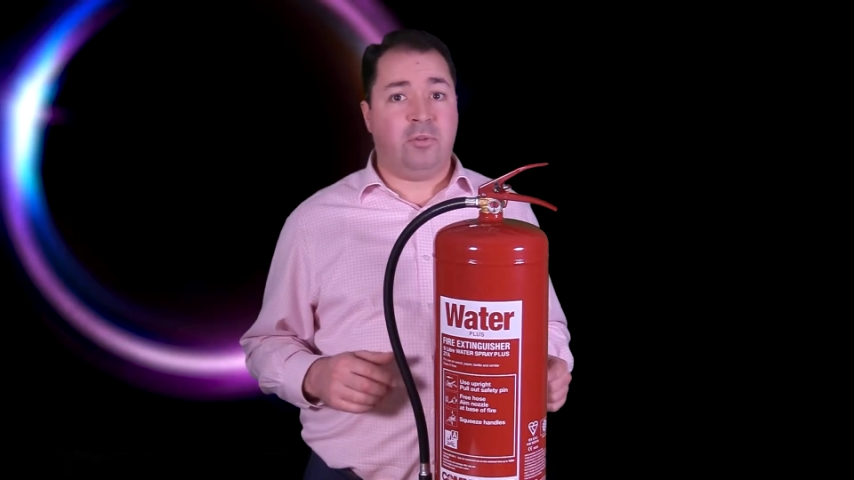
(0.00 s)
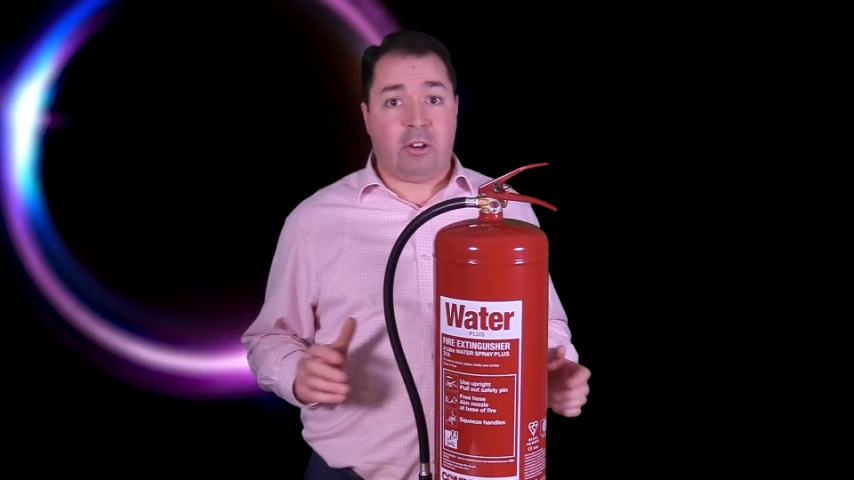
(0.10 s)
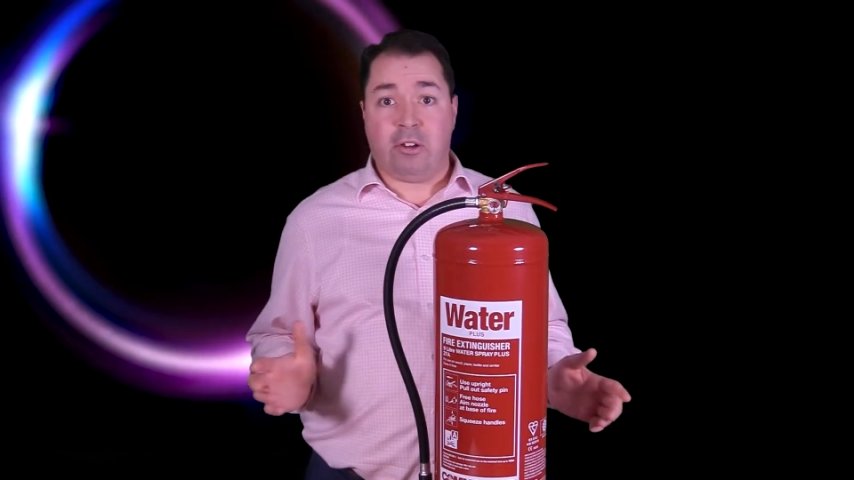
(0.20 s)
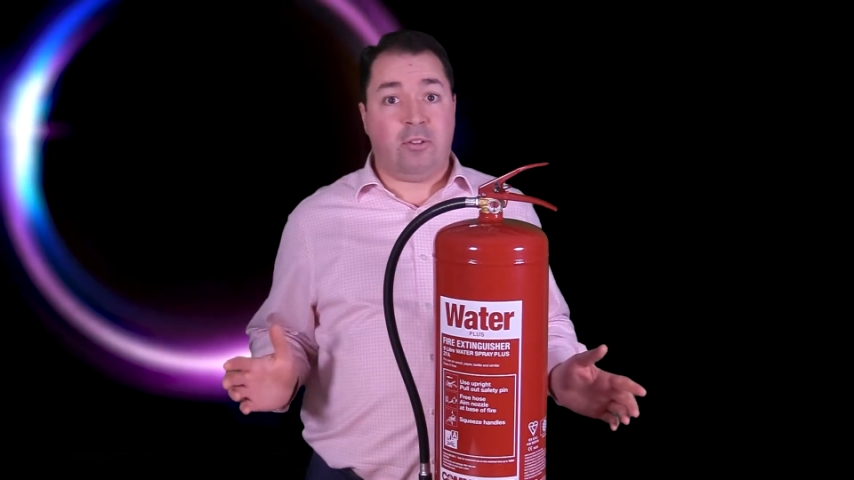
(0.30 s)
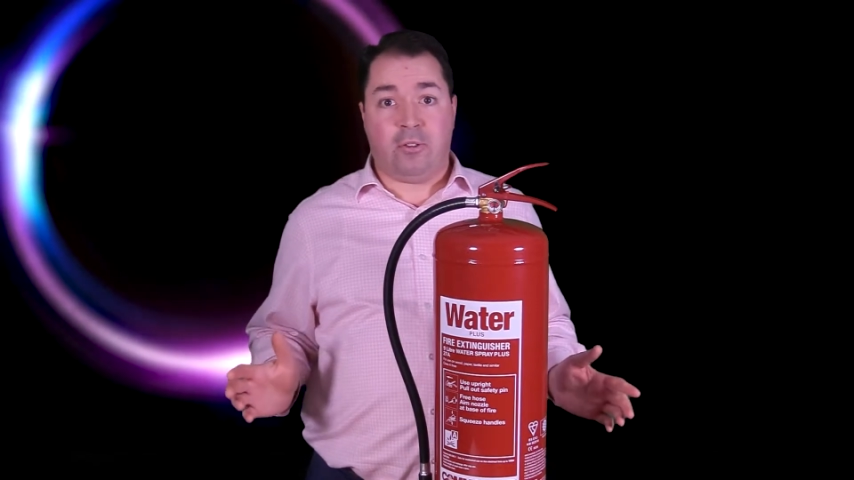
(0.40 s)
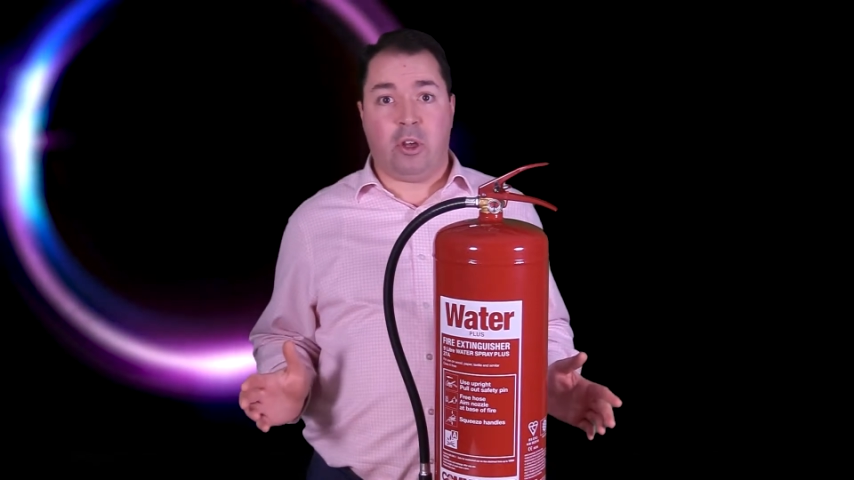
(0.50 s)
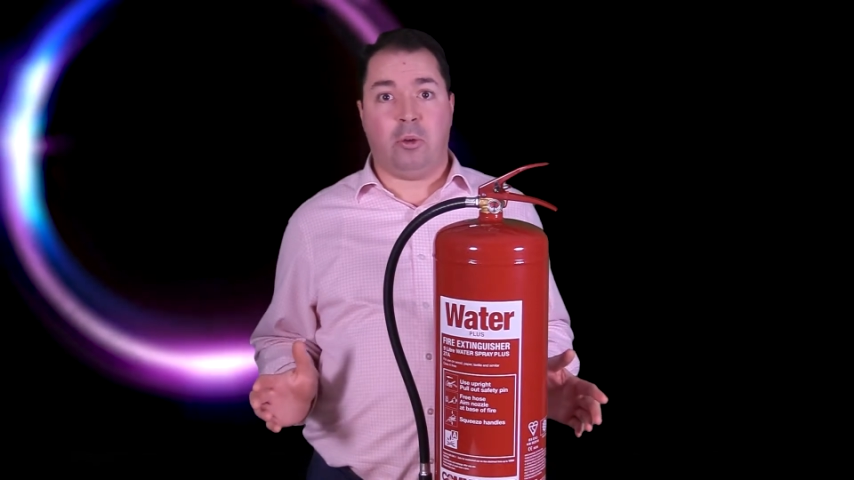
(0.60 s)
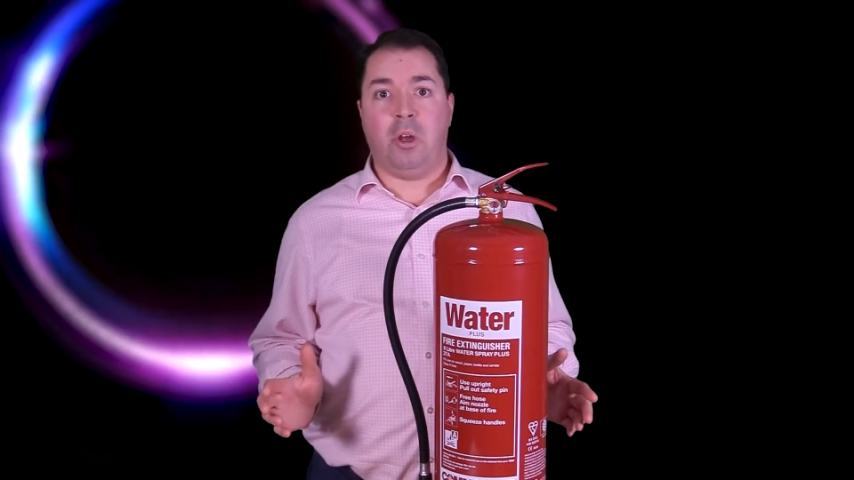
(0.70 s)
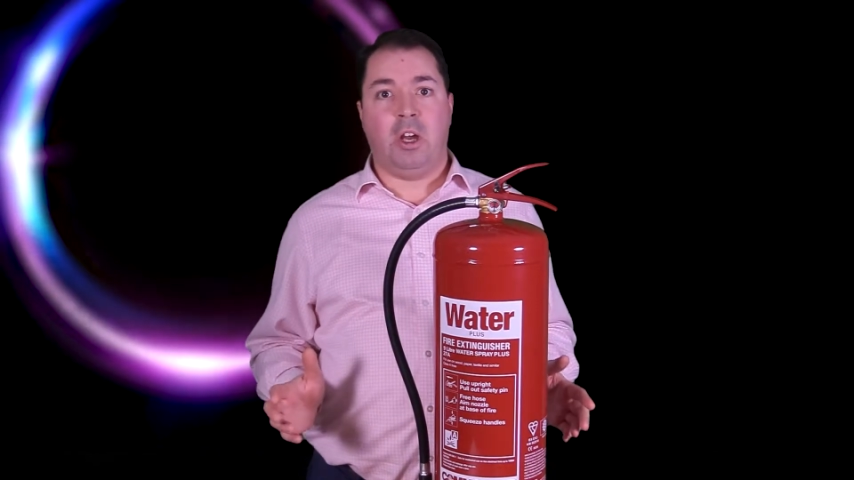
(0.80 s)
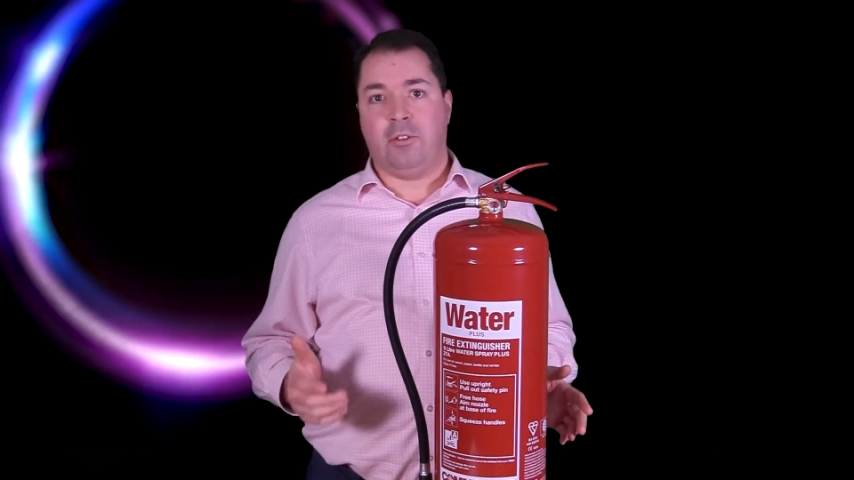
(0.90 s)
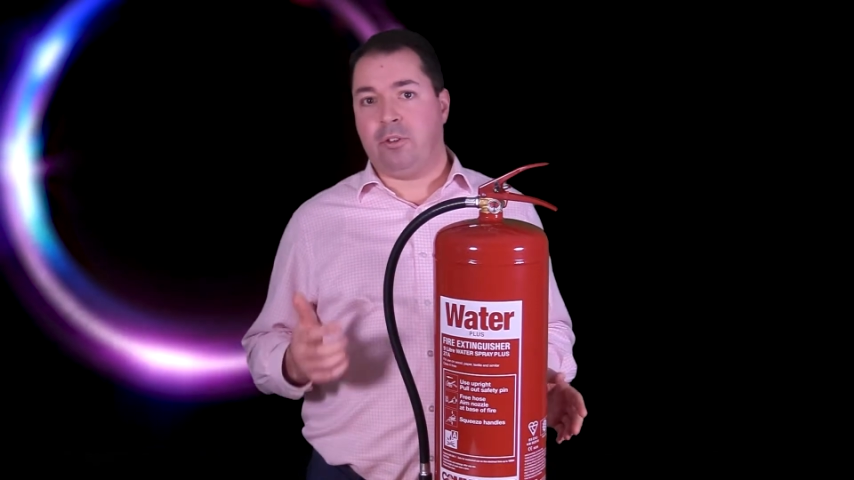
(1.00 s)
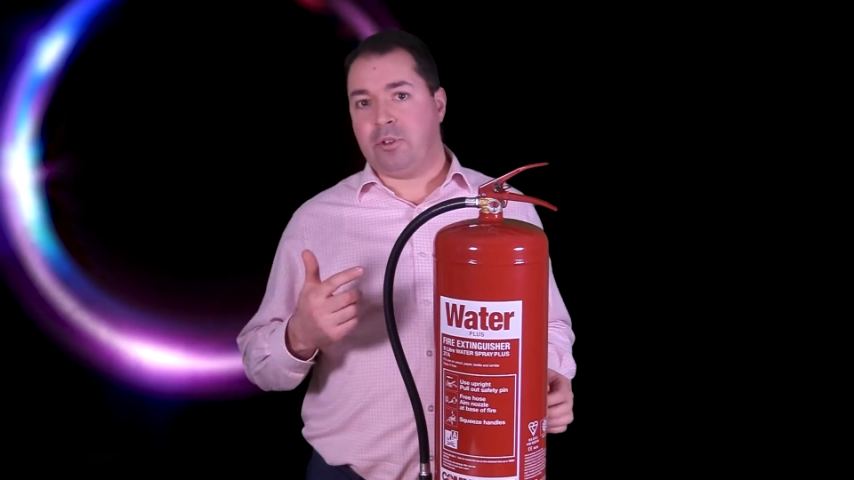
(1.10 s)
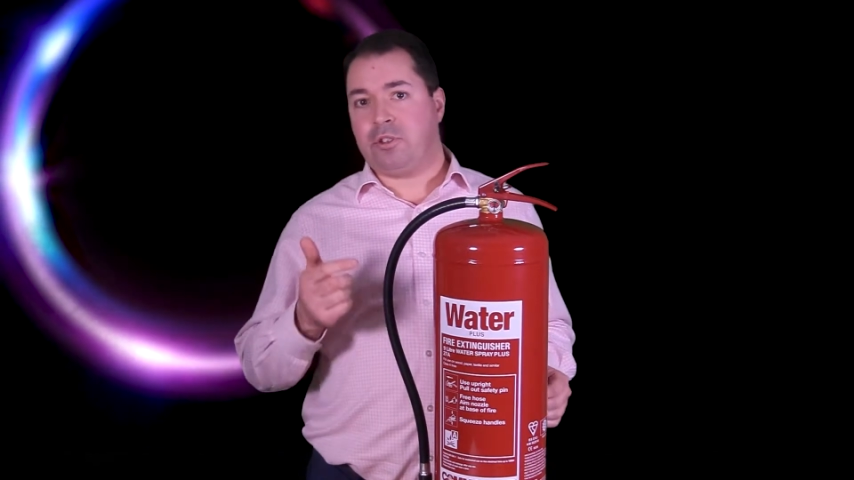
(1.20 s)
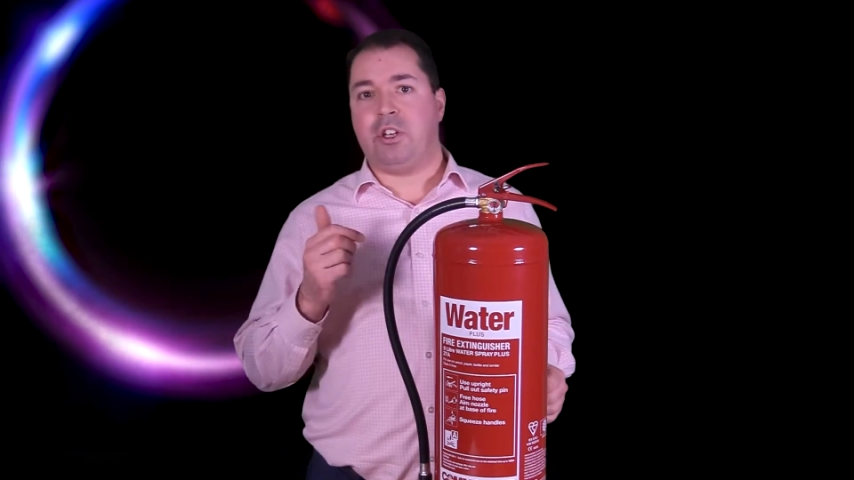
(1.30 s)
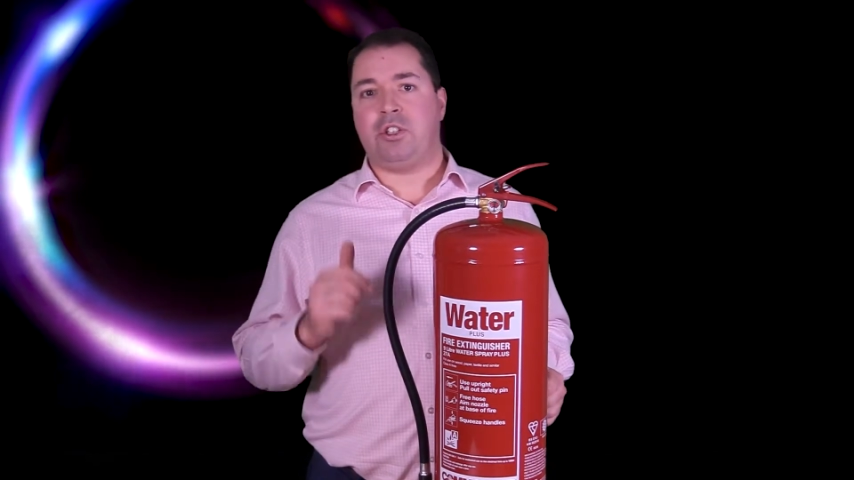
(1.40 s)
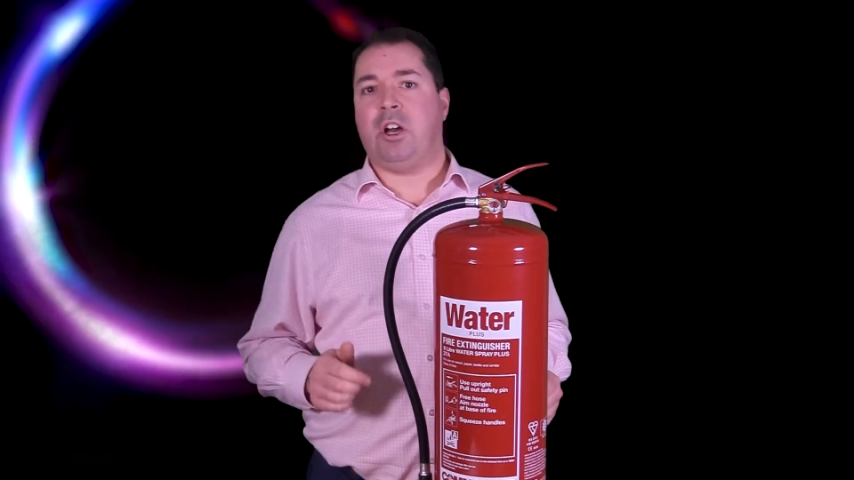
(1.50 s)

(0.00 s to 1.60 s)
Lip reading: Very few have got such